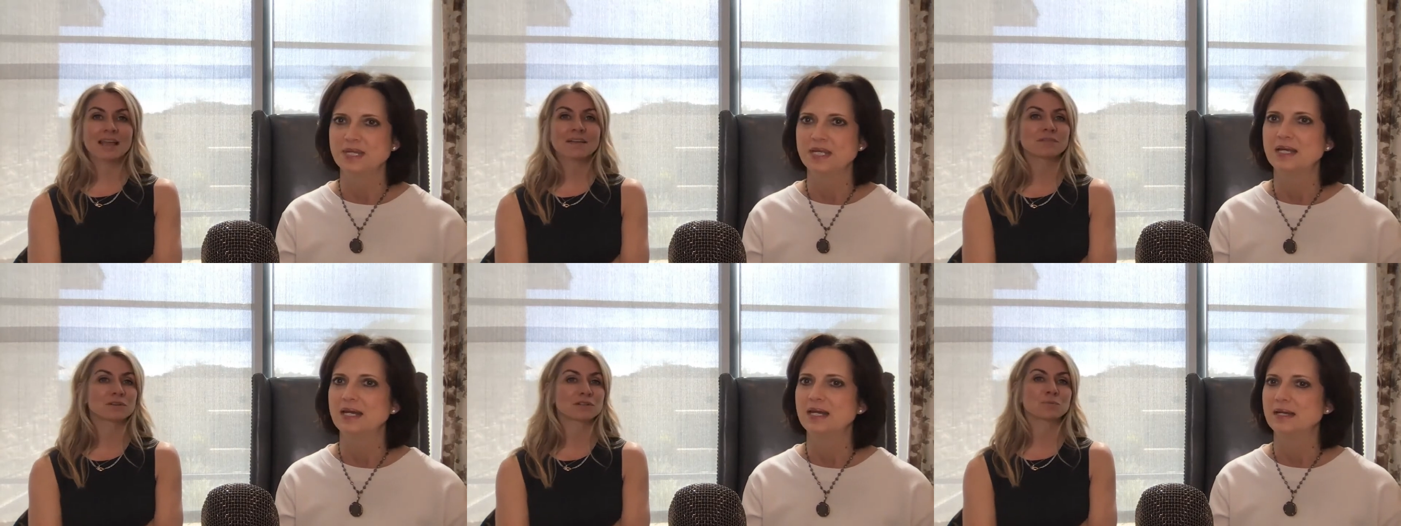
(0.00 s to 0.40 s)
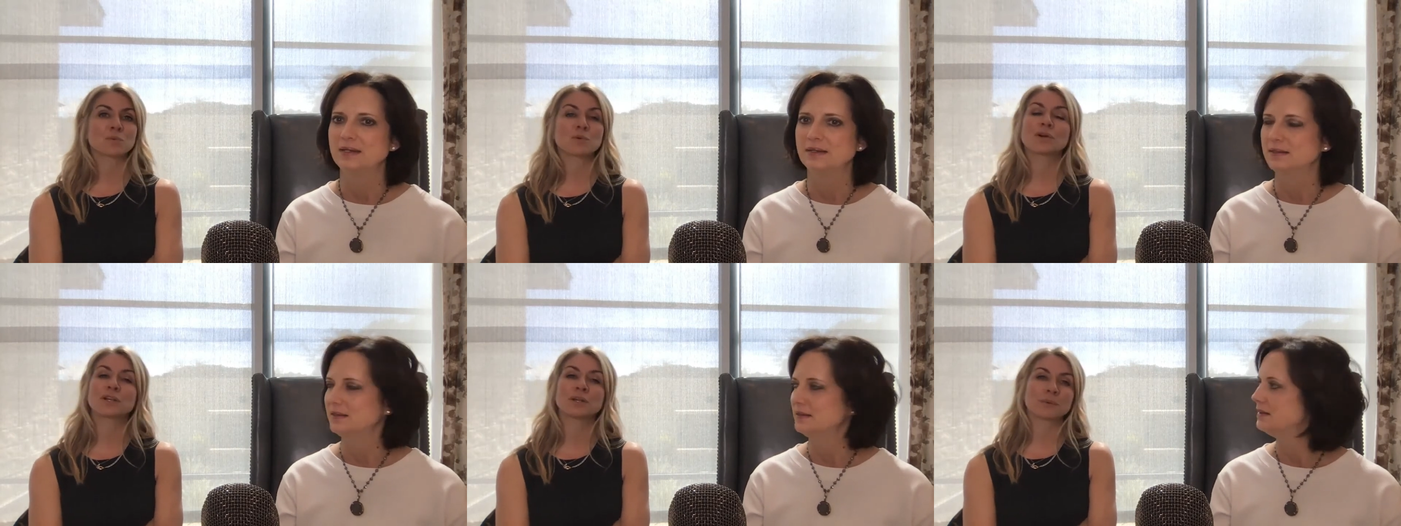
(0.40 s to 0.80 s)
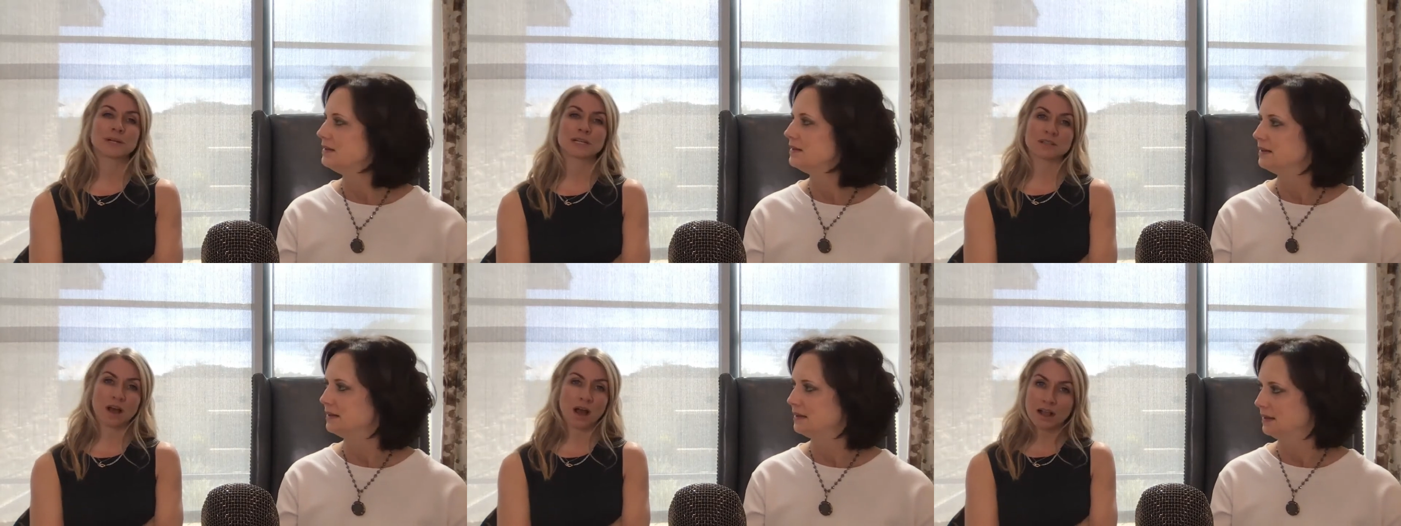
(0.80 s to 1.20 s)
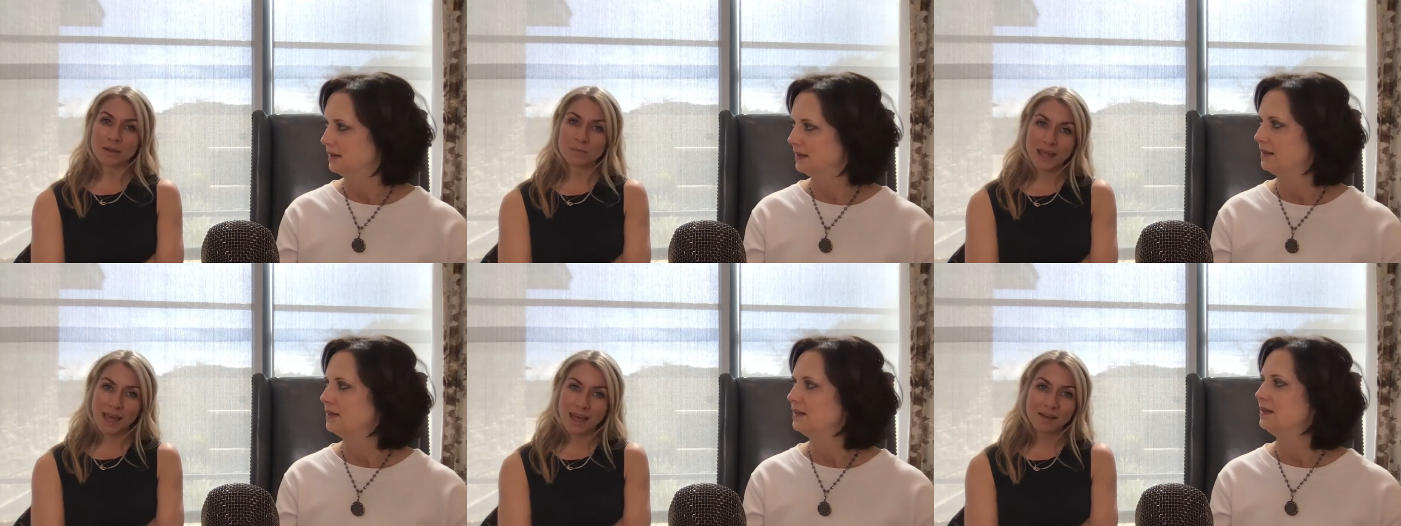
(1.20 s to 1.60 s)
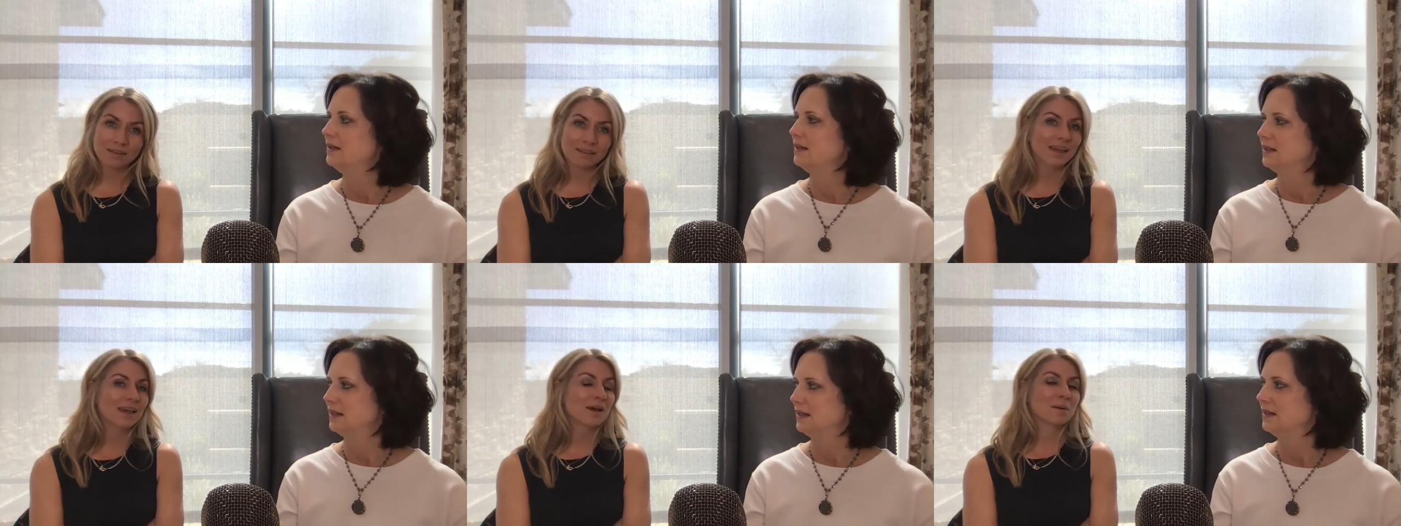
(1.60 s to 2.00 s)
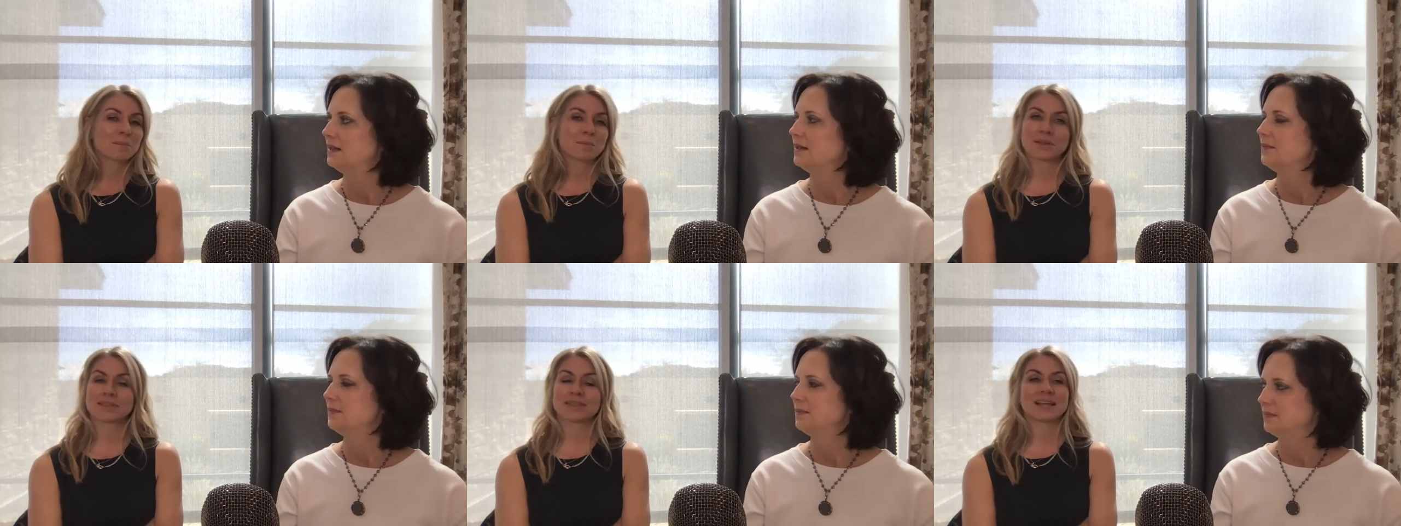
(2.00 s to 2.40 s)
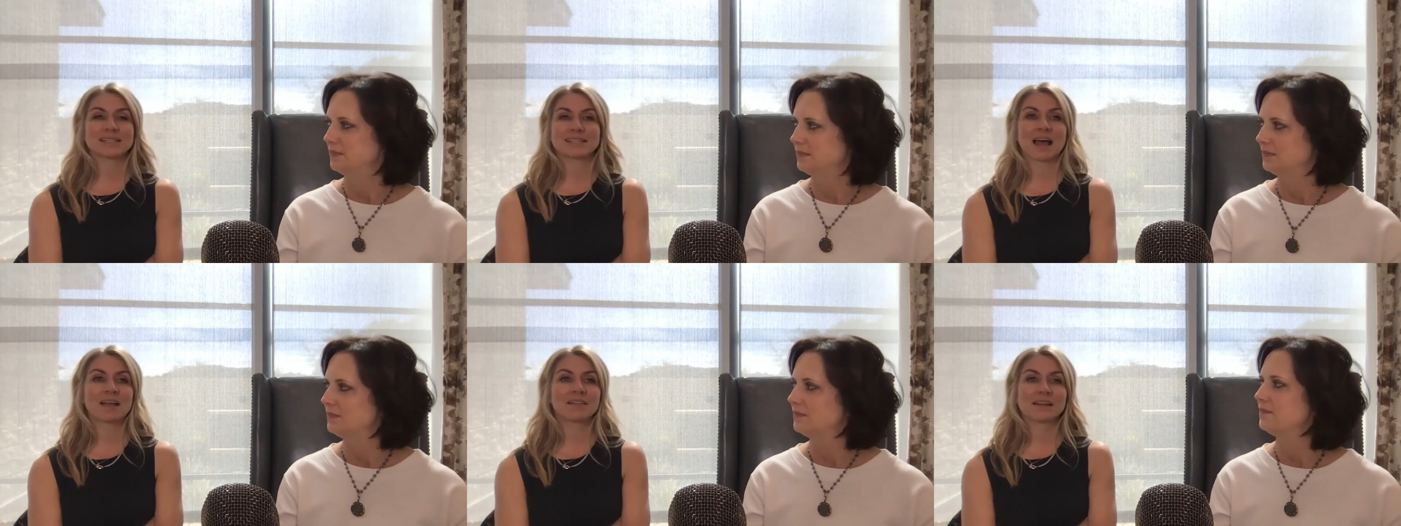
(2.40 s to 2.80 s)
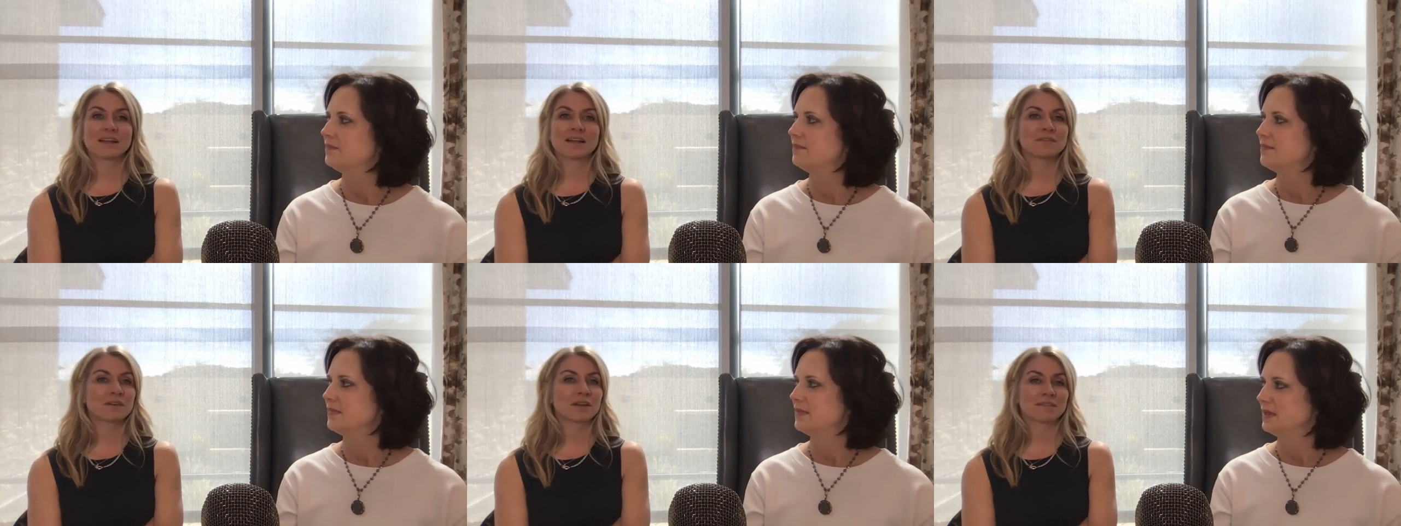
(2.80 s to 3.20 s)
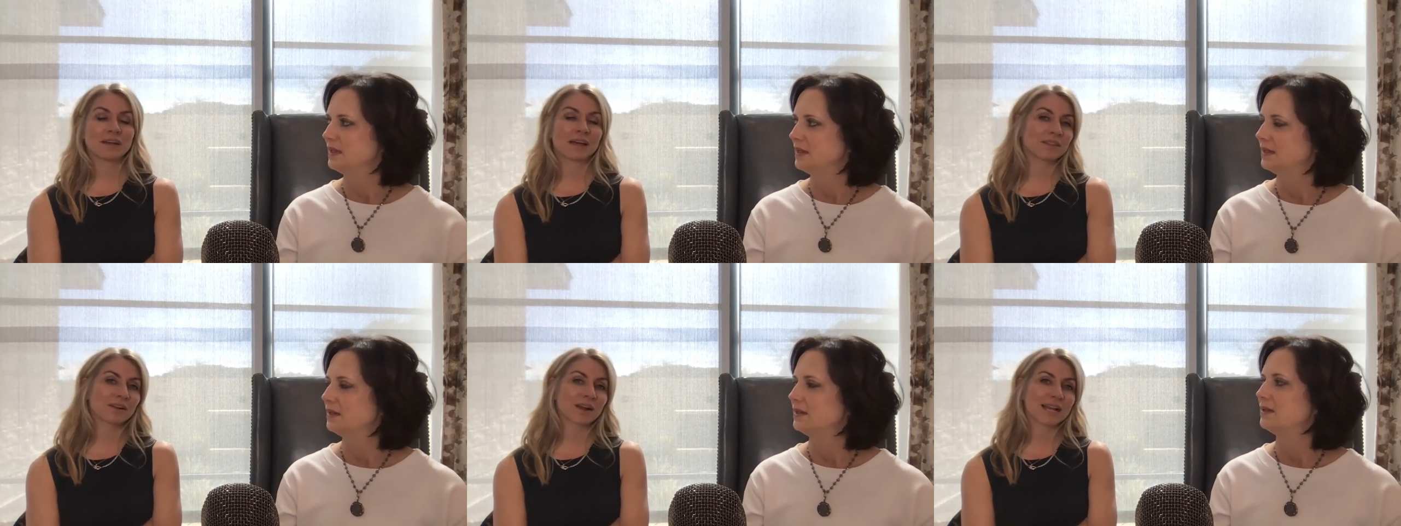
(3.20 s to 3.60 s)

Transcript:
Speaker 1: If there's more you want to talk about, put that down there. If you have other